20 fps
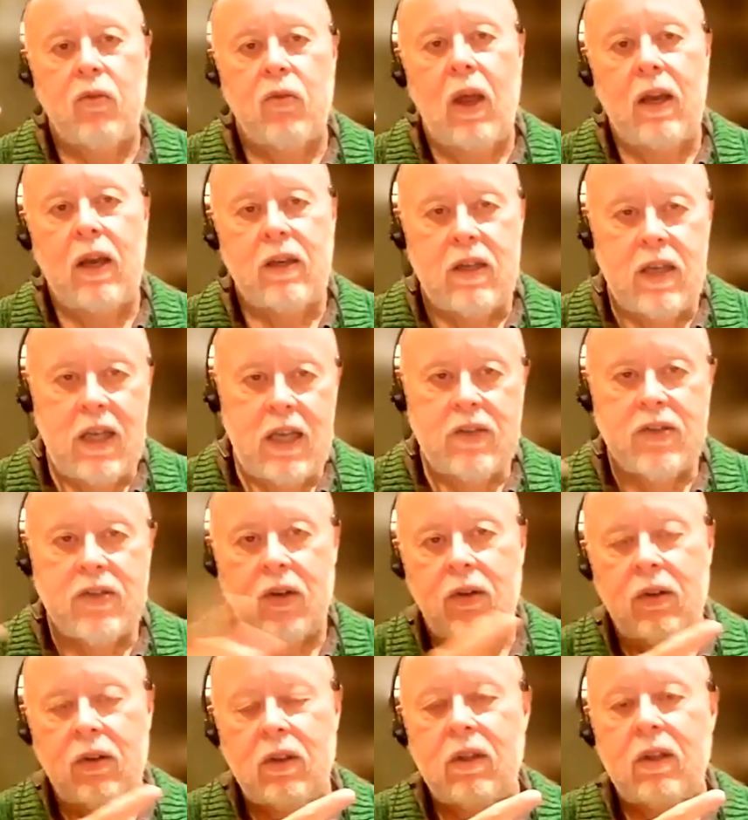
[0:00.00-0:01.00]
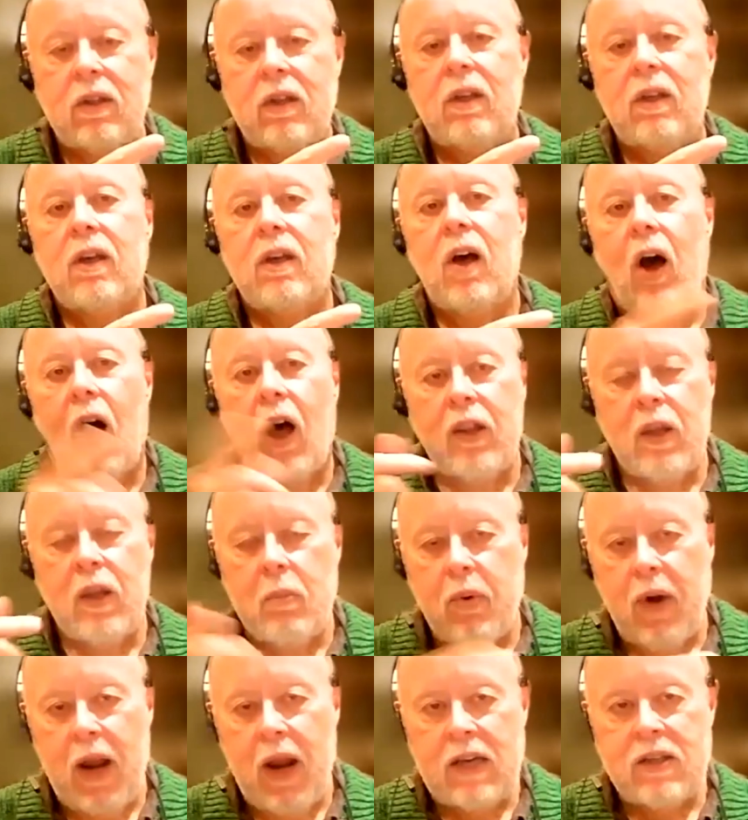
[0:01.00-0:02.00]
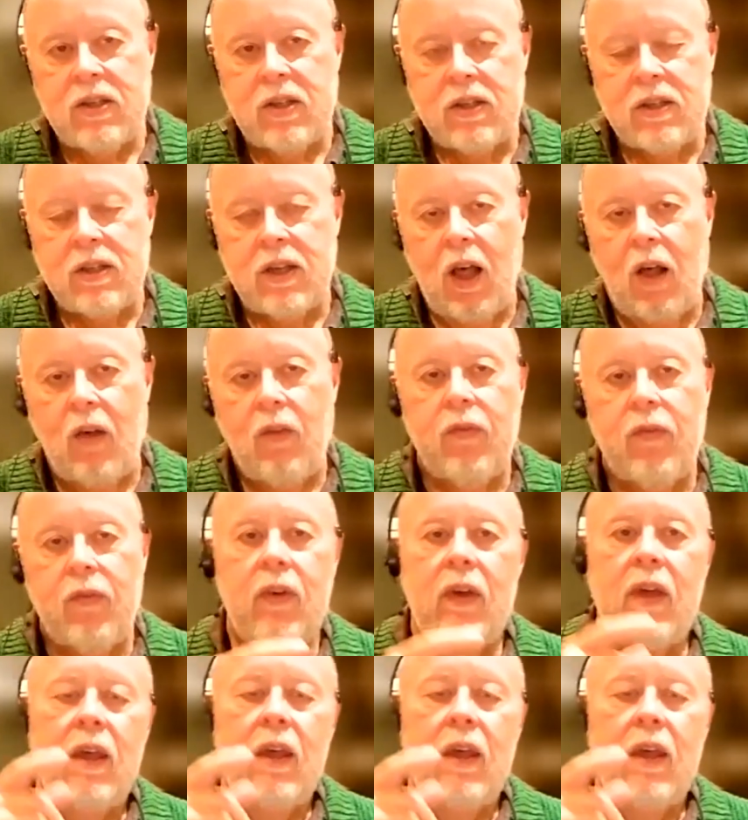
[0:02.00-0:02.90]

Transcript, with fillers: run diesel on the branch itself.